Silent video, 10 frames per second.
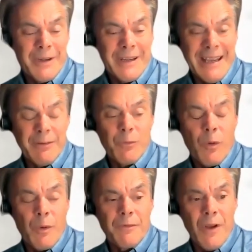given what
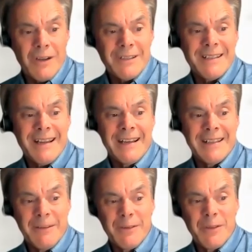we've got, and
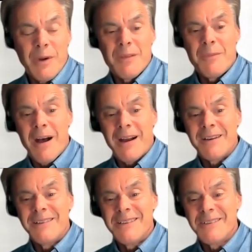given the way the
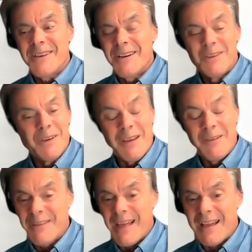market is looking
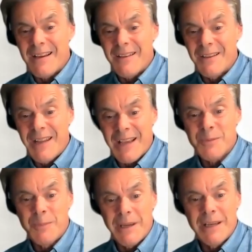for the
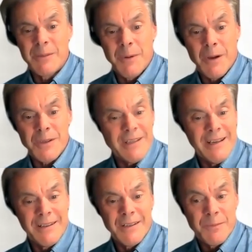next big deposit,
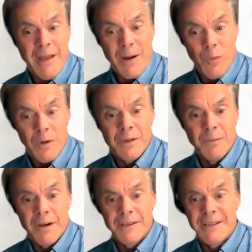and it doesn't matter what
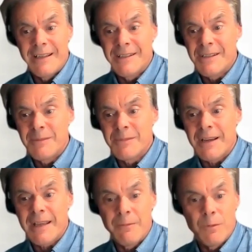commodity, it seems
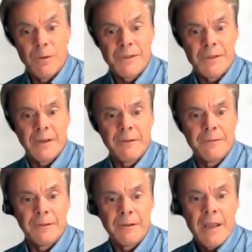like everyone's looking
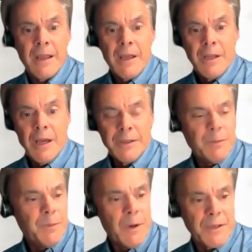for
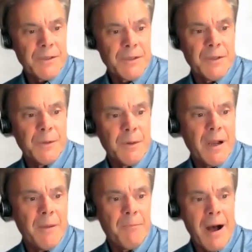deposits
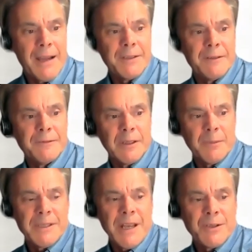to mine to fill a
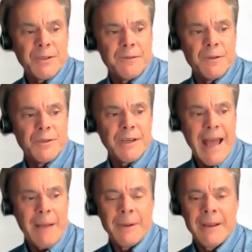potential future
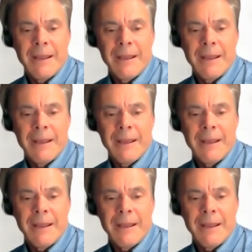gap.